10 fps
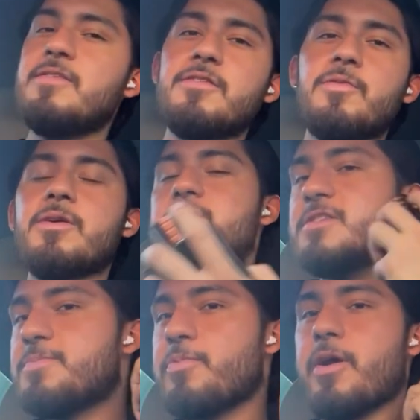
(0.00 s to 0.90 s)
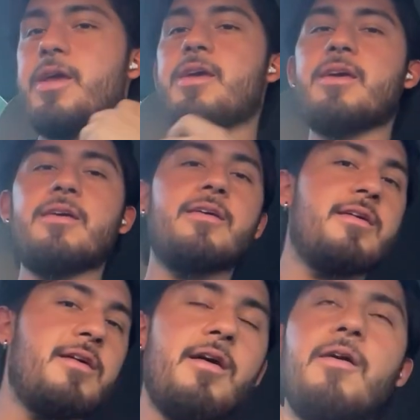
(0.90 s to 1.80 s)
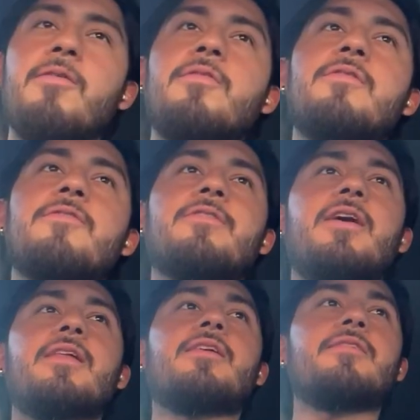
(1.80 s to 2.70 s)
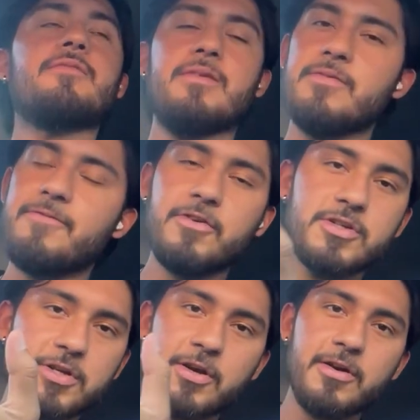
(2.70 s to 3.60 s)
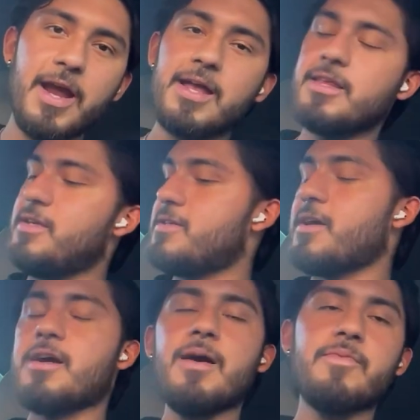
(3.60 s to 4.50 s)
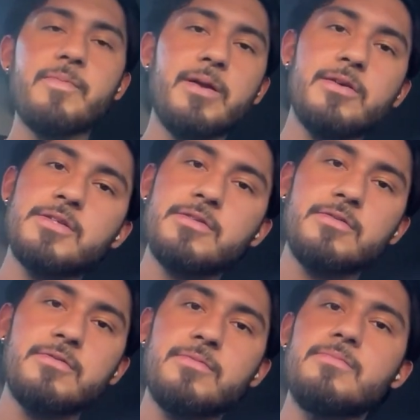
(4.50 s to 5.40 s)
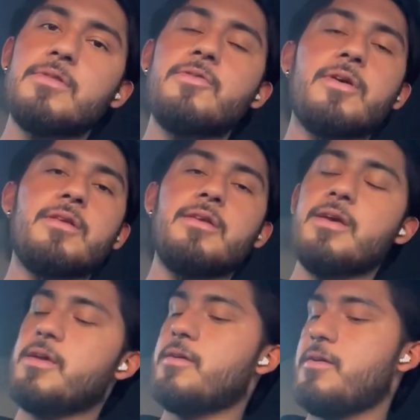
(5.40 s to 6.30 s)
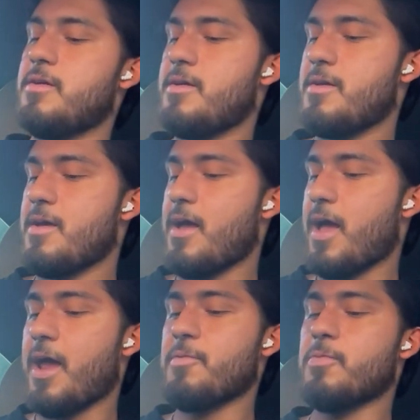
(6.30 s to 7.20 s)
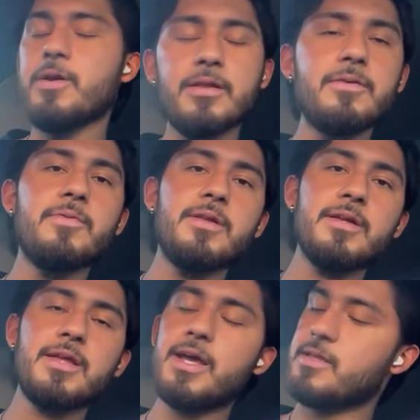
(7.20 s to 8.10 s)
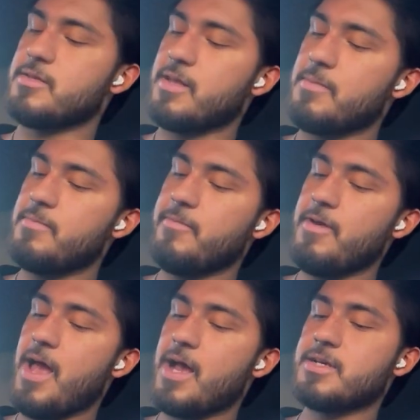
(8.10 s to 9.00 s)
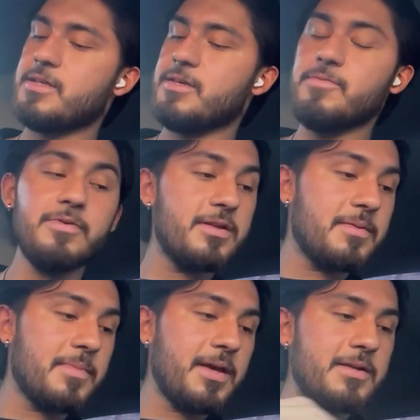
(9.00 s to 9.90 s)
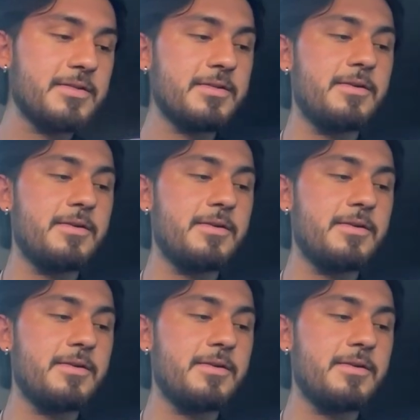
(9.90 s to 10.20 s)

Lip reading: to wear. Spray it all over, and then for sure at least a compliment or two throughout the day. I really, really like this. I'm actually really amazed.